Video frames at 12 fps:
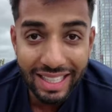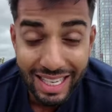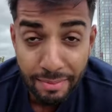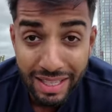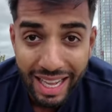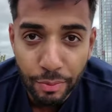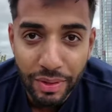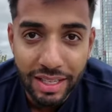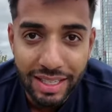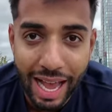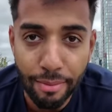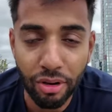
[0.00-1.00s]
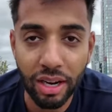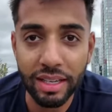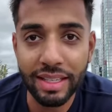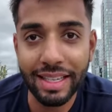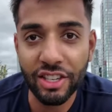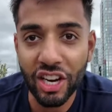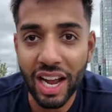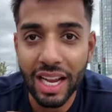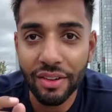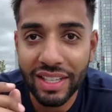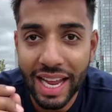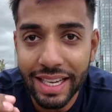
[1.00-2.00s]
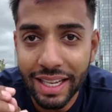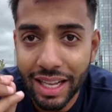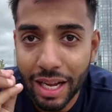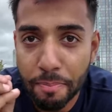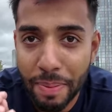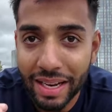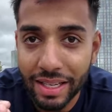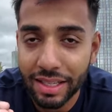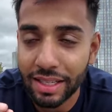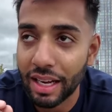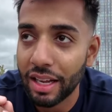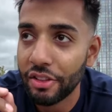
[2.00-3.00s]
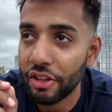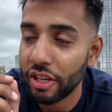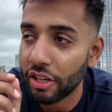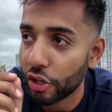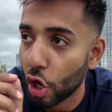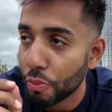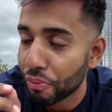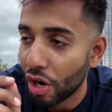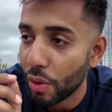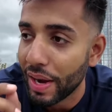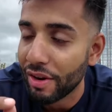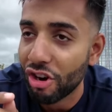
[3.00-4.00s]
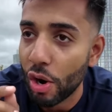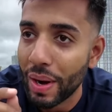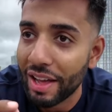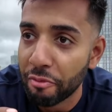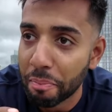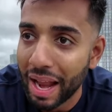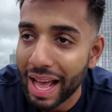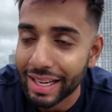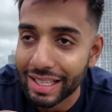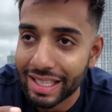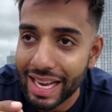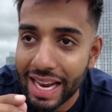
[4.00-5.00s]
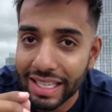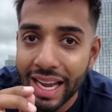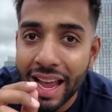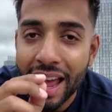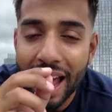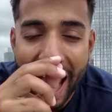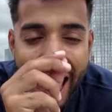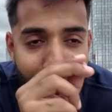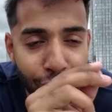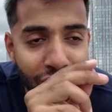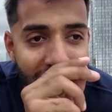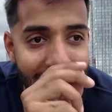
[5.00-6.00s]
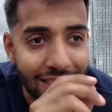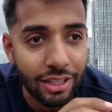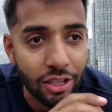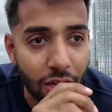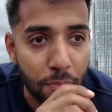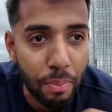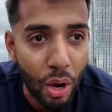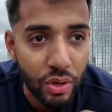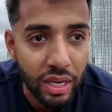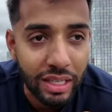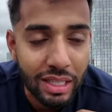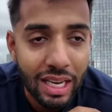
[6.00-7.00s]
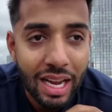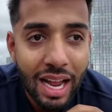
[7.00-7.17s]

seems like with this camera, DJI have taken the competitor, the GoPro Hero 11 Black, and said, at every single component,